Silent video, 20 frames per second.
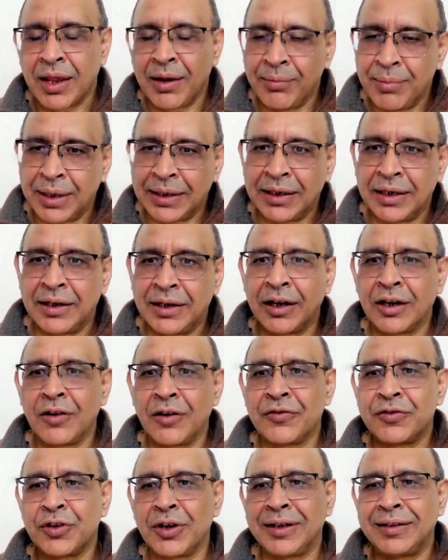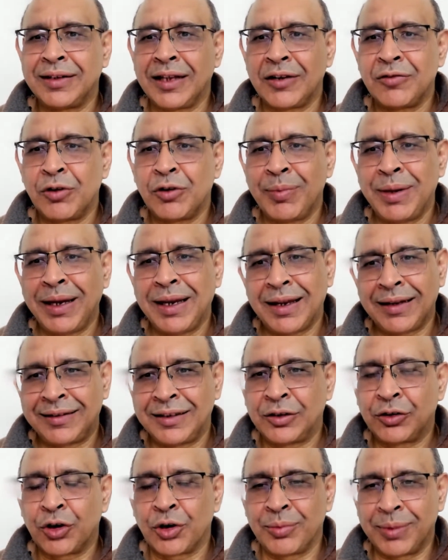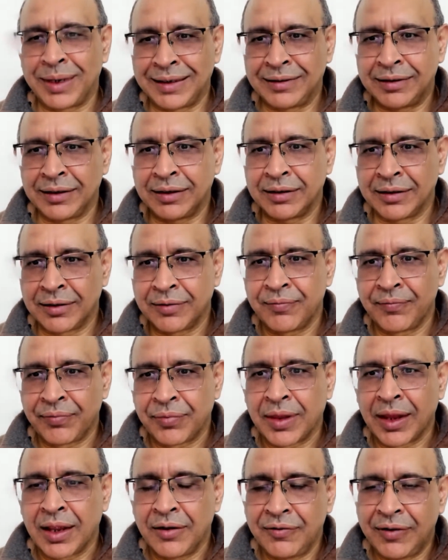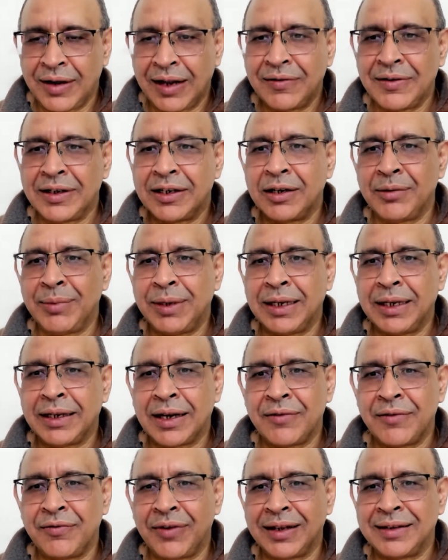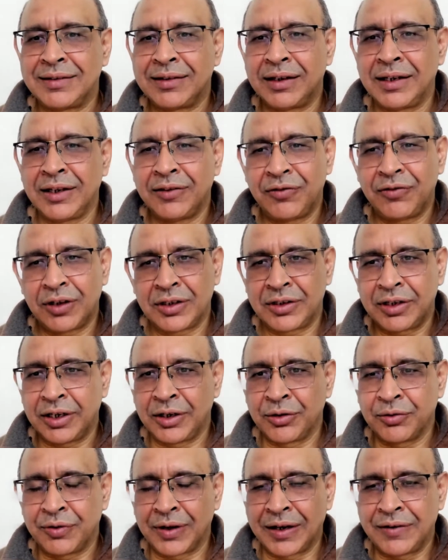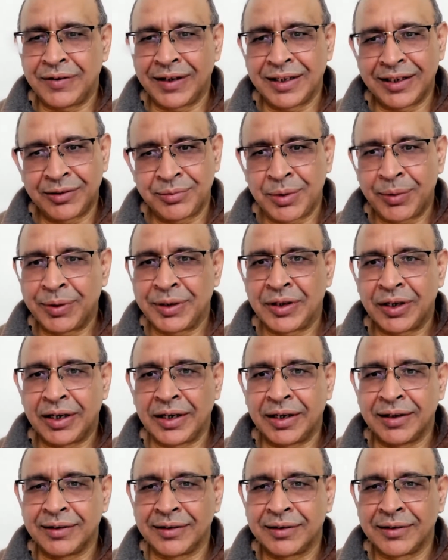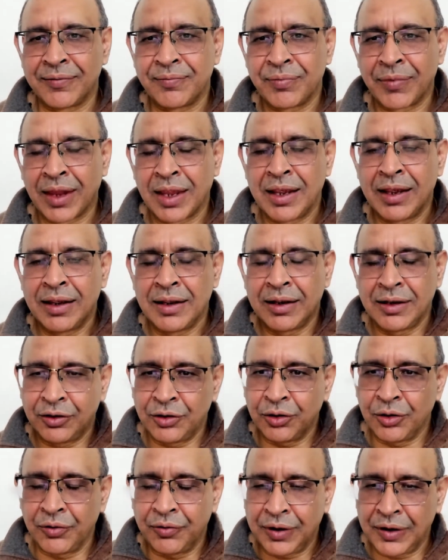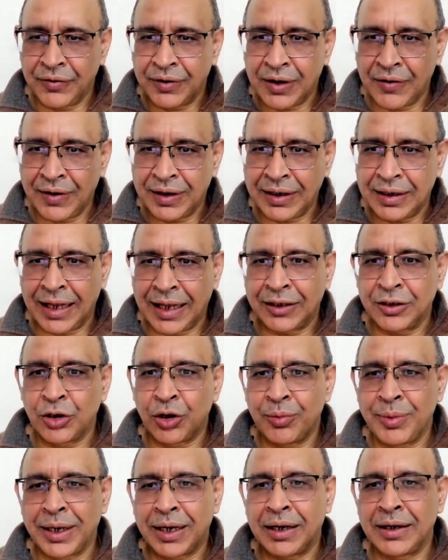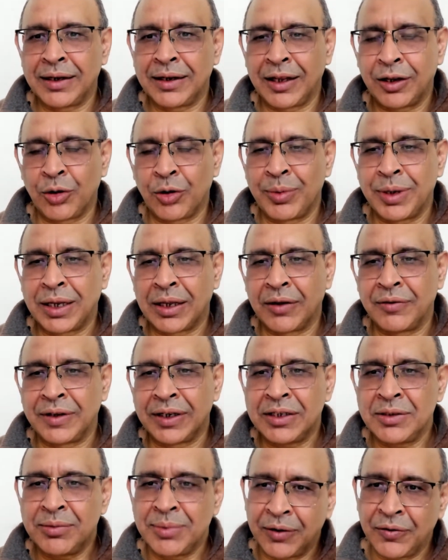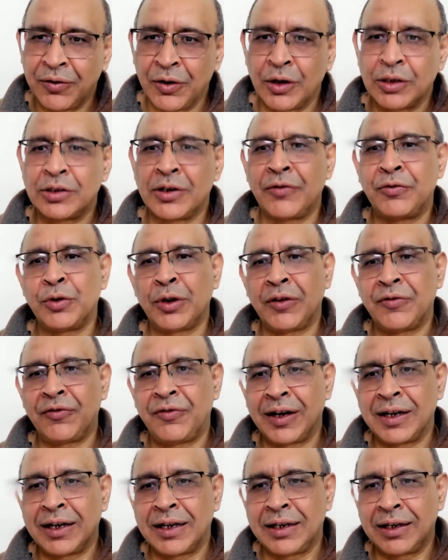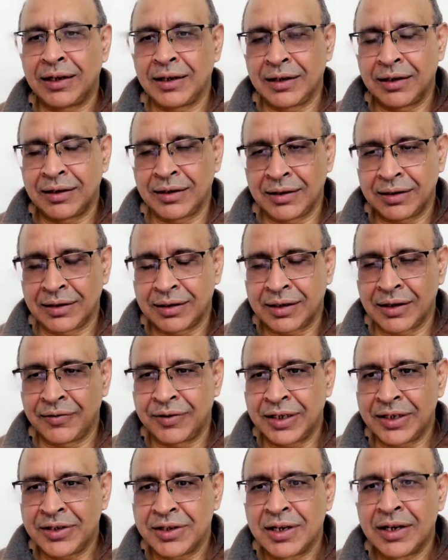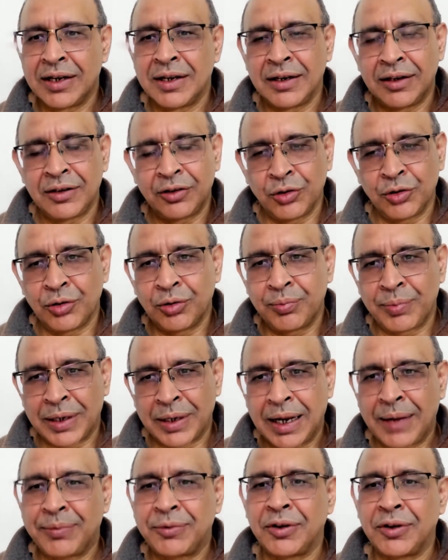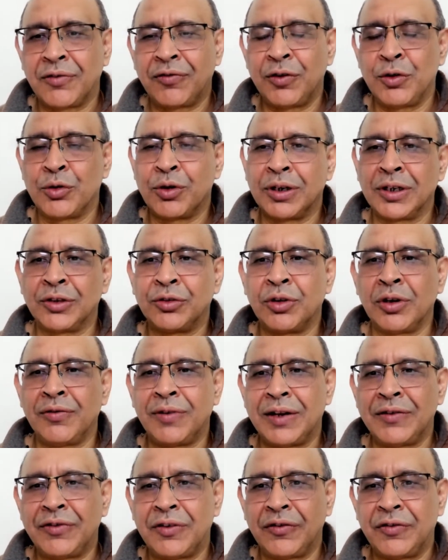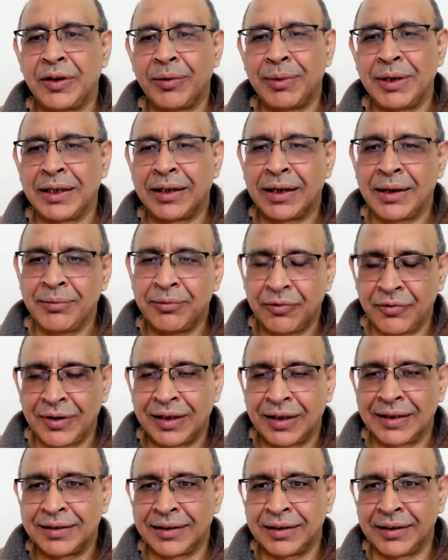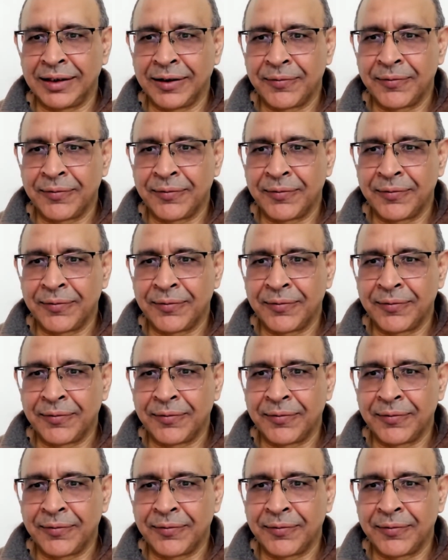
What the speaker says: But the drug of choice here would be azithromycin, 500 milligram once a day for 3 to 5 days, maybe 3 days. So we have given anaerobic and aerobic coverage, but we also have to give fungal coverage. So perhaps fluconazole 150 milligram once a day.